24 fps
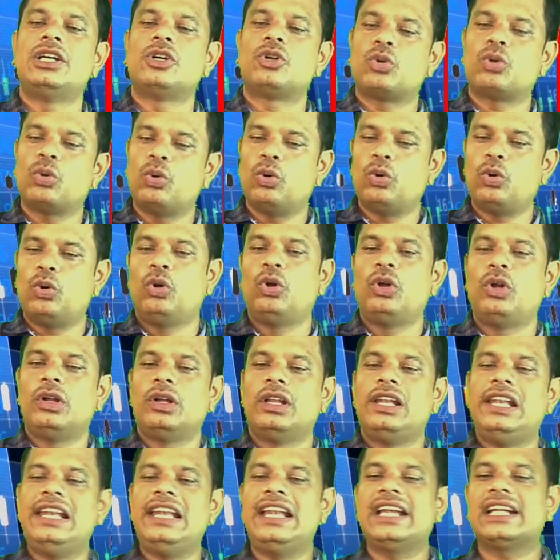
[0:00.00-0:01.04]
to
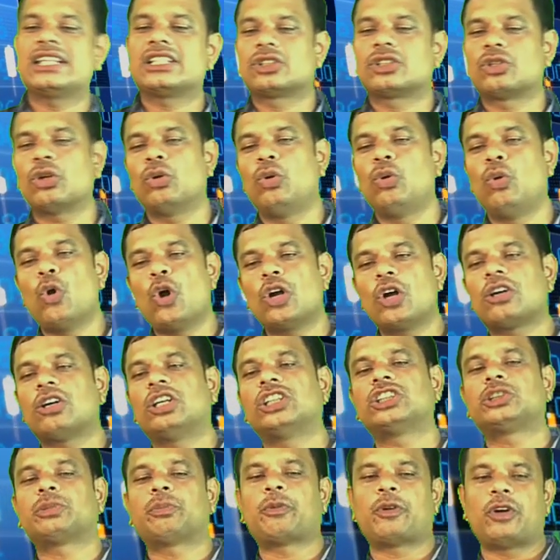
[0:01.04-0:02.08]
leads to low
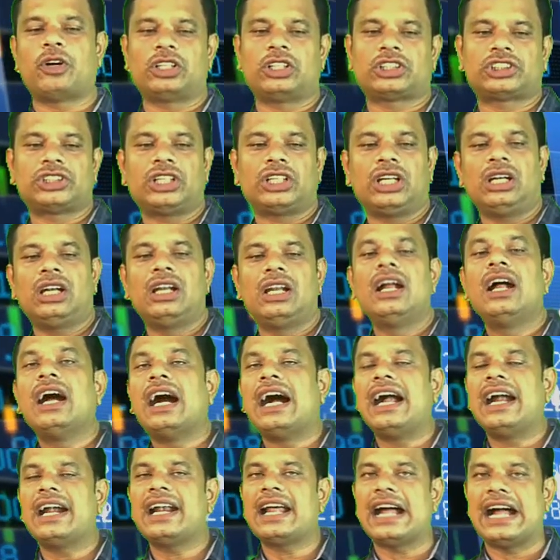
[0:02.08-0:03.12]
cost production
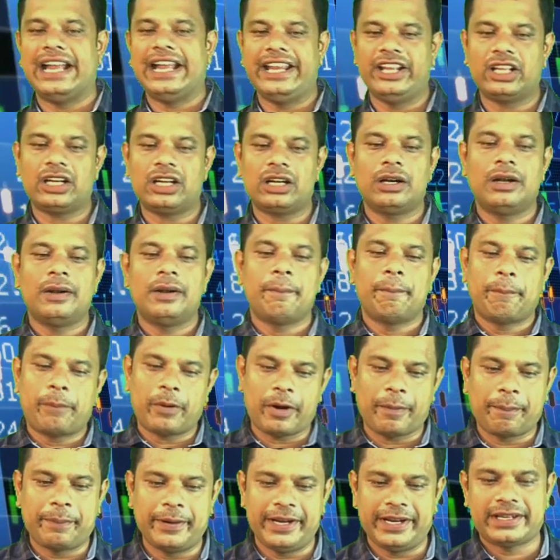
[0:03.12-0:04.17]
and higher
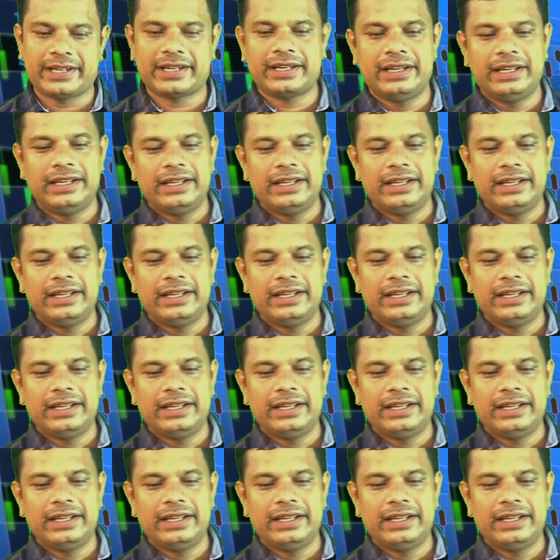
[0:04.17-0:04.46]
profit.